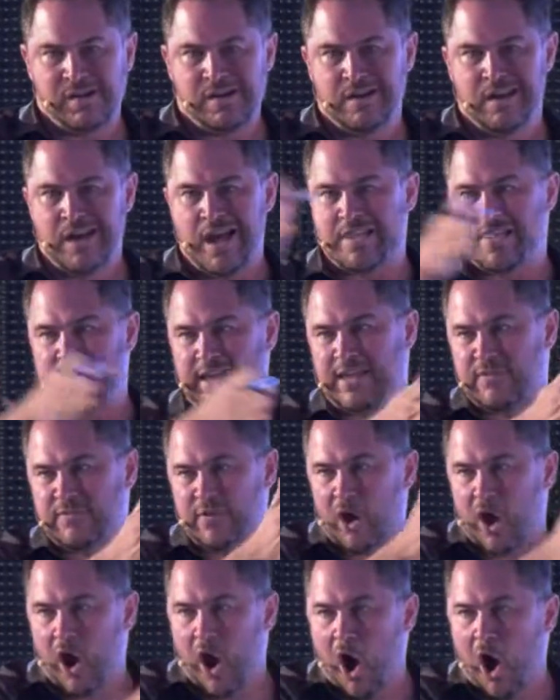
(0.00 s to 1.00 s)
and then giving
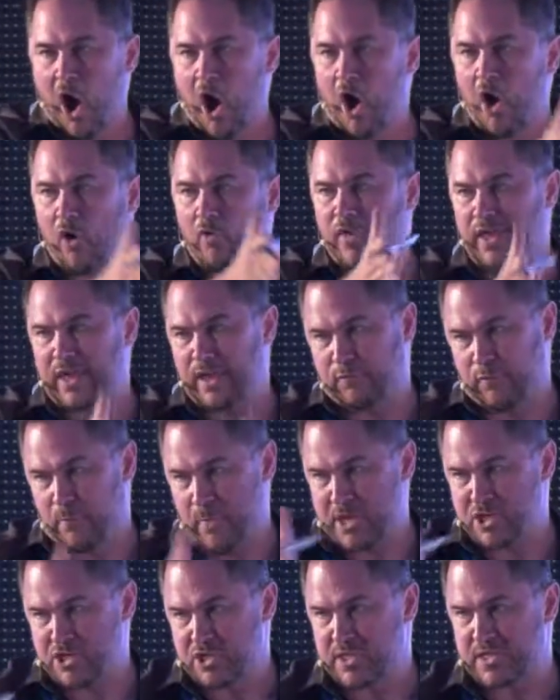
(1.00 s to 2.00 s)
all the
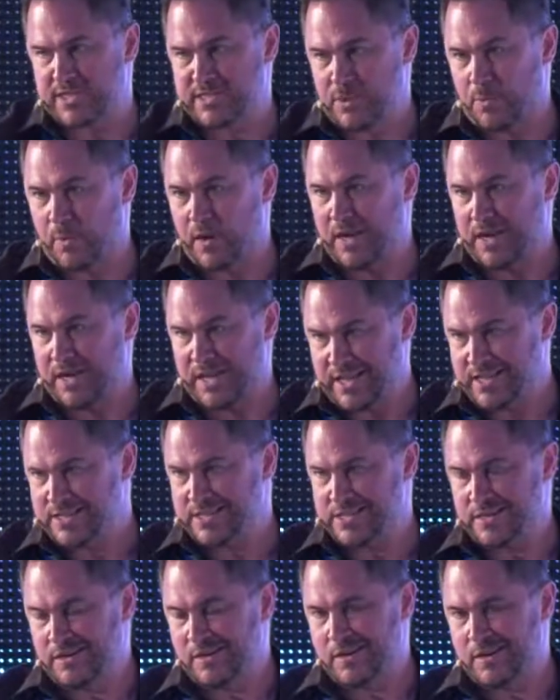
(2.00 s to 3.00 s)
information that someone needs